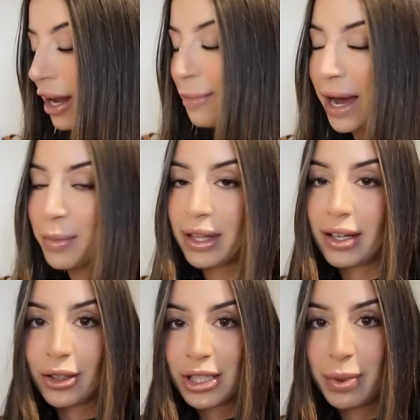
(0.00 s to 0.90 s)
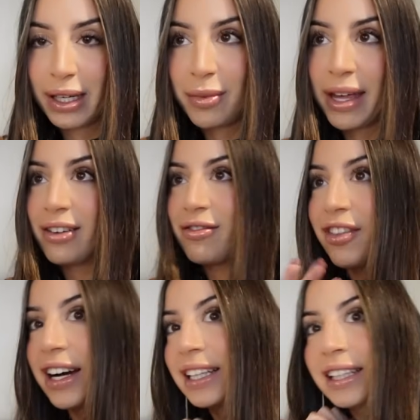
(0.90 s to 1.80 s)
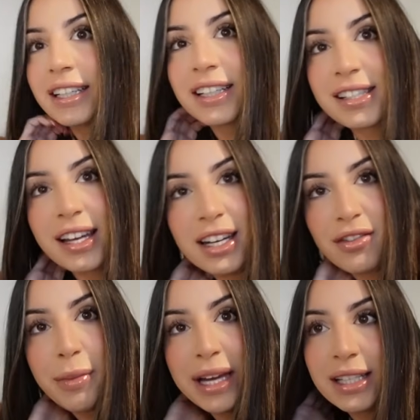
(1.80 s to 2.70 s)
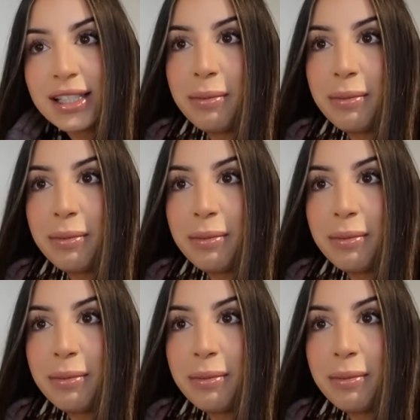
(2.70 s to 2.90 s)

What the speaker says: I'm happy that I got to pick up that finally because I never made it